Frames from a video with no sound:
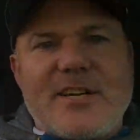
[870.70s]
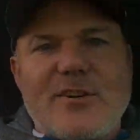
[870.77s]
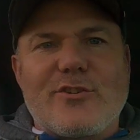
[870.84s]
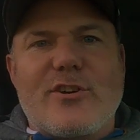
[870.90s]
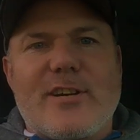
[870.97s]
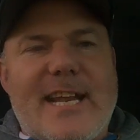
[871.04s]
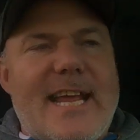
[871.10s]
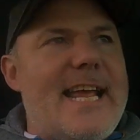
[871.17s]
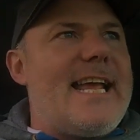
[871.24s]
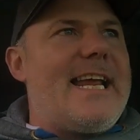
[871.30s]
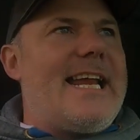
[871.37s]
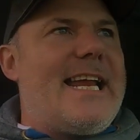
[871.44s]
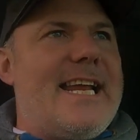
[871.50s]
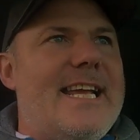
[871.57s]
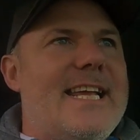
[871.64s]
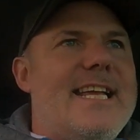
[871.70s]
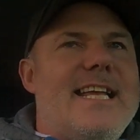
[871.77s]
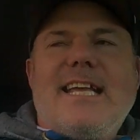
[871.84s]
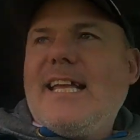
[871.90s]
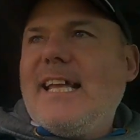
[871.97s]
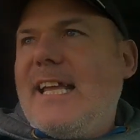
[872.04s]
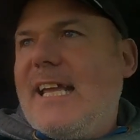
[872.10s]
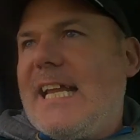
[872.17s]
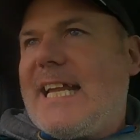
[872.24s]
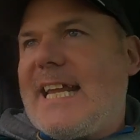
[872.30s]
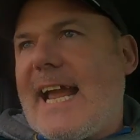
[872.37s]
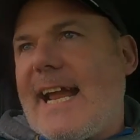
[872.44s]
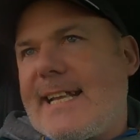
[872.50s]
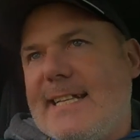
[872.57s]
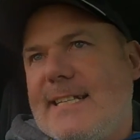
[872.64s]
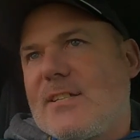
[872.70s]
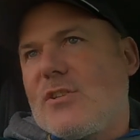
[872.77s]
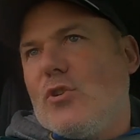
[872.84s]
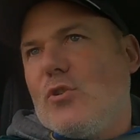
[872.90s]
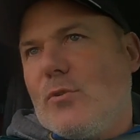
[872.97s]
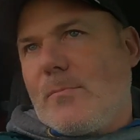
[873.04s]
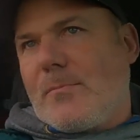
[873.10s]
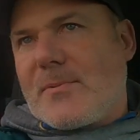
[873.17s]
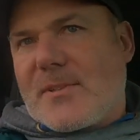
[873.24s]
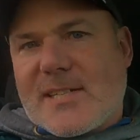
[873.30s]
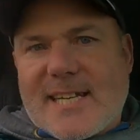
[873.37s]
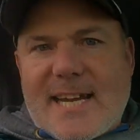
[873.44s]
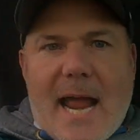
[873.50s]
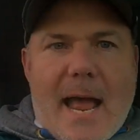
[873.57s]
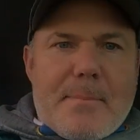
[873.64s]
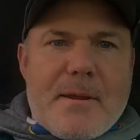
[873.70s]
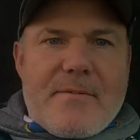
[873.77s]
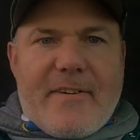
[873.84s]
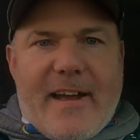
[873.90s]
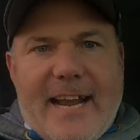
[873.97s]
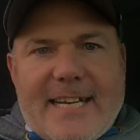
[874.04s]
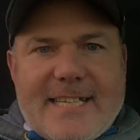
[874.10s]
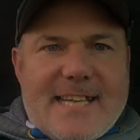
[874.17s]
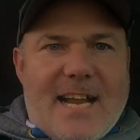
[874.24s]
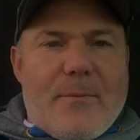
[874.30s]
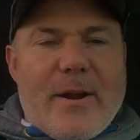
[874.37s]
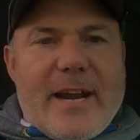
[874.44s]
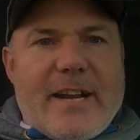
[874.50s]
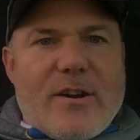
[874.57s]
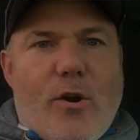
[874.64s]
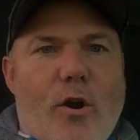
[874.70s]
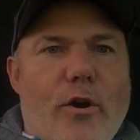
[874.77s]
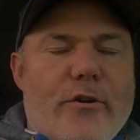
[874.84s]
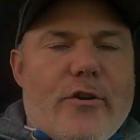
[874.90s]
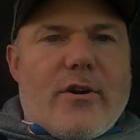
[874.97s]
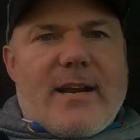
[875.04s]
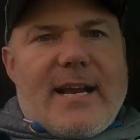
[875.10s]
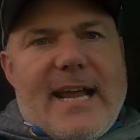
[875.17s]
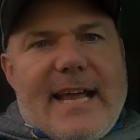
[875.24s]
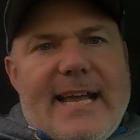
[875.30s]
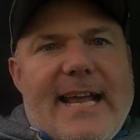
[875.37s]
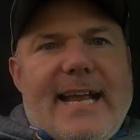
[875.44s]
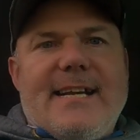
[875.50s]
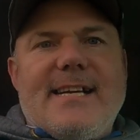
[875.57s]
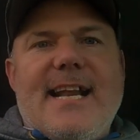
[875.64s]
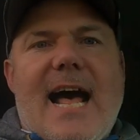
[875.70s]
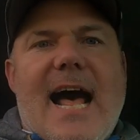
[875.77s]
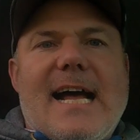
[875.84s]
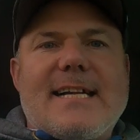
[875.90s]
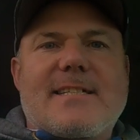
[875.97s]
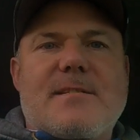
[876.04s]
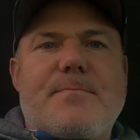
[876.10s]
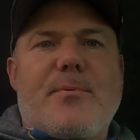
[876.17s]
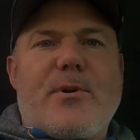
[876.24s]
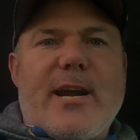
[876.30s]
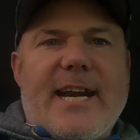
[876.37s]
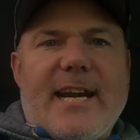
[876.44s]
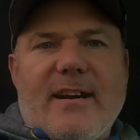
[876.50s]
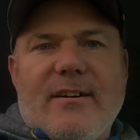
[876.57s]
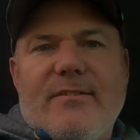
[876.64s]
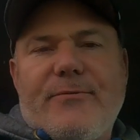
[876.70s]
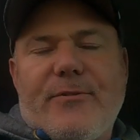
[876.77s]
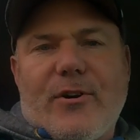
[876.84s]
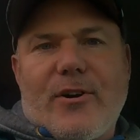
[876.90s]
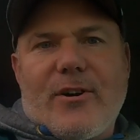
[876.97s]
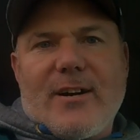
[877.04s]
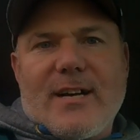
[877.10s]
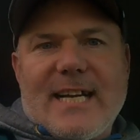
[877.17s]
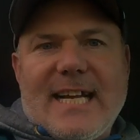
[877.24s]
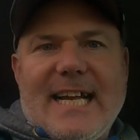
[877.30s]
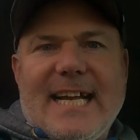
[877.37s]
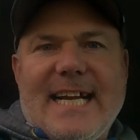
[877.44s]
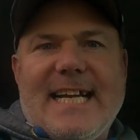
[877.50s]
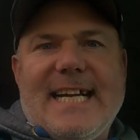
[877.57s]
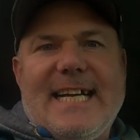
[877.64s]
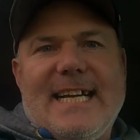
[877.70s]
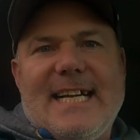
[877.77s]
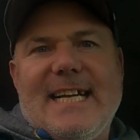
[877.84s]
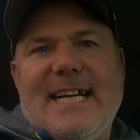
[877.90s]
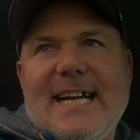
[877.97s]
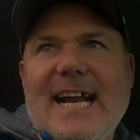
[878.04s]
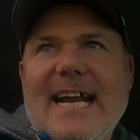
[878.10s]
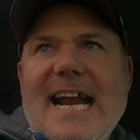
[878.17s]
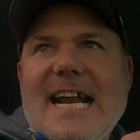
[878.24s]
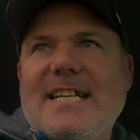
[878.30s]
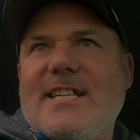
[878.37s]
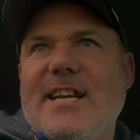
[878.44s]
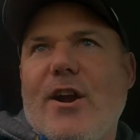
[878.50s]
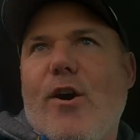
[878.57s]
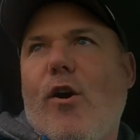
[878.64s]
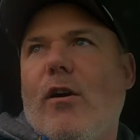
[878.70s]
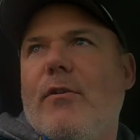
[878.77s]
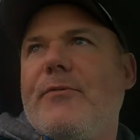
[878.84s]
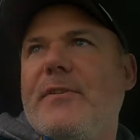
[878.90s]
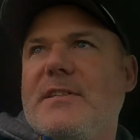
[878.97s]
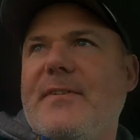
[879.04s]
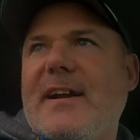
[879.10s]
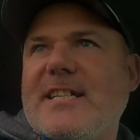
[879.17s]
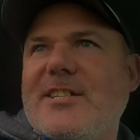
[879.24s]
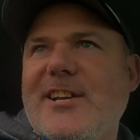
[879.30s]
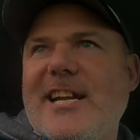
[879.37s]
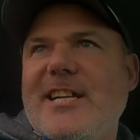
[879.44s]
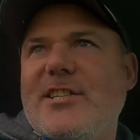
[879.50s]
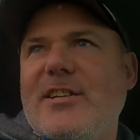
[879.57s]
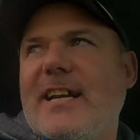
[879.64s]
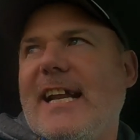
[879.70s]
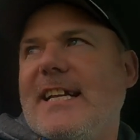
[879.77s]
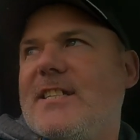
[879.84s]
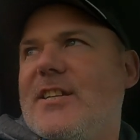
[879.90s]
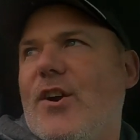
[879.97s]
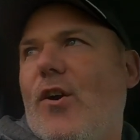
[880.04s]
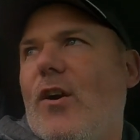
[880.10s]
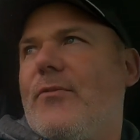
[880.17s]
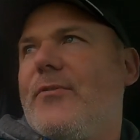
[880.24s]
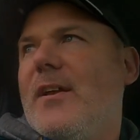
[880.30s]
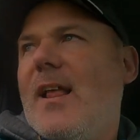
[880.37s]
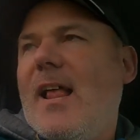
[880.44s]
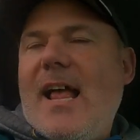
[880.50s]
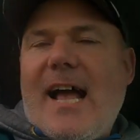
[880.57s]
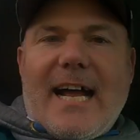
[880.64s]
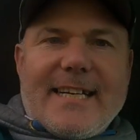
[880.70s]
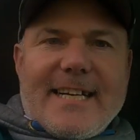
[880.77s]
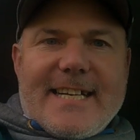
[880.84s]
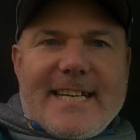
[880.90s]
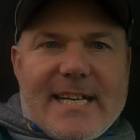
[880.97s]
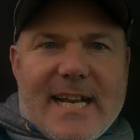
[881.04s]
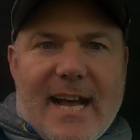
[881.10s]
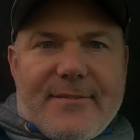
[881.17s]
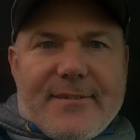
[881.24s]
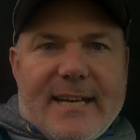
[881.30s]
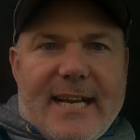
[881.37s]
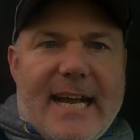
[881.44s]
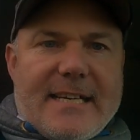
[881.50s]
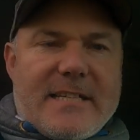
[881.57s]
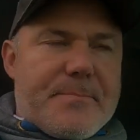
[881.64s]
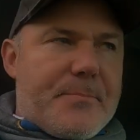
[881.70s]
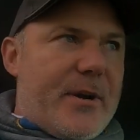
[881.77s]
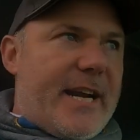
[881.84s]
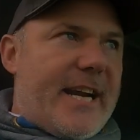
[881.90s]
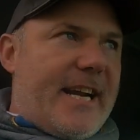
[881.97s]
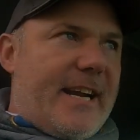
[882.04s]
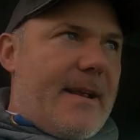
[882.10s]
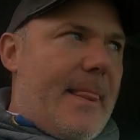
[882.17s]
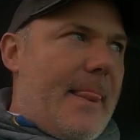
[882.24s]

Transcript: the other day getting some scabby vax that we had ordered last spring for against the ORF. It's vaccination against the ORF, and they didn't have it last spring,